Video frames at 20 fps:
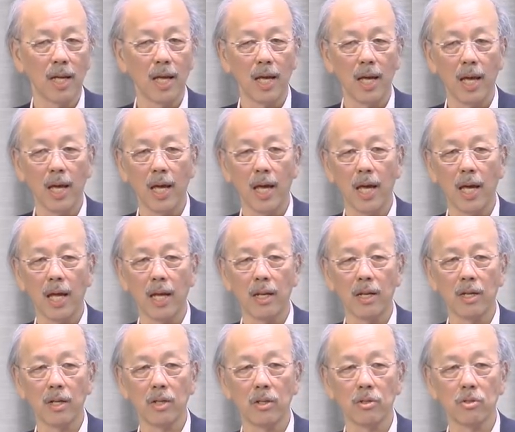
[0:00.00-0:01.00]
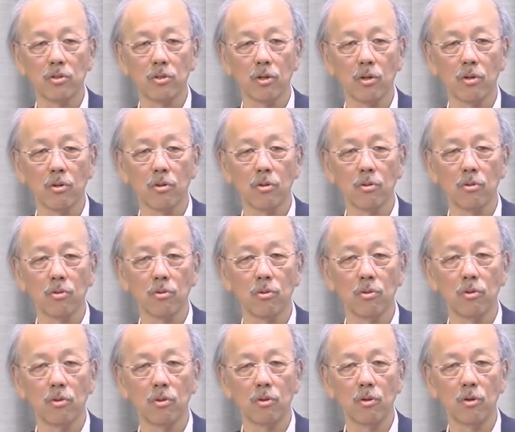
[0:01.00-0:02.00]
And so
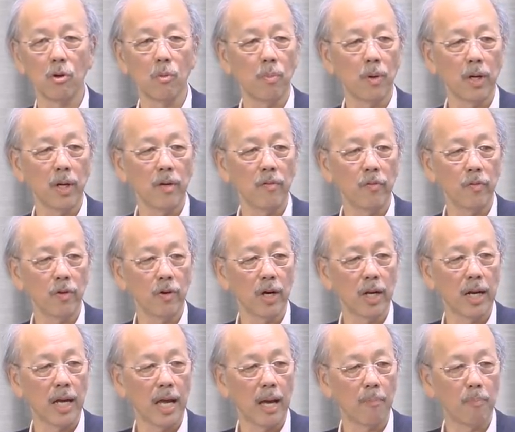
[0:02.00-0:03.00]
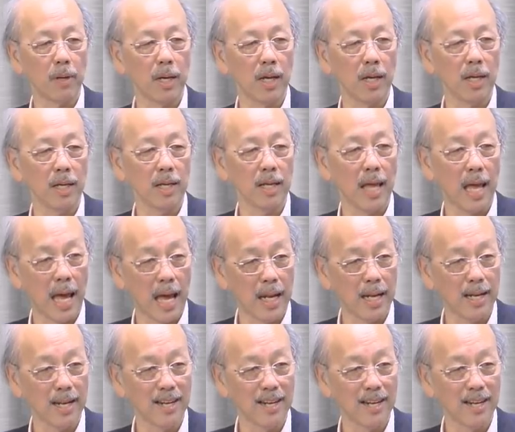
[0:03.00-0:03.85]
nobody feel unhappy yet.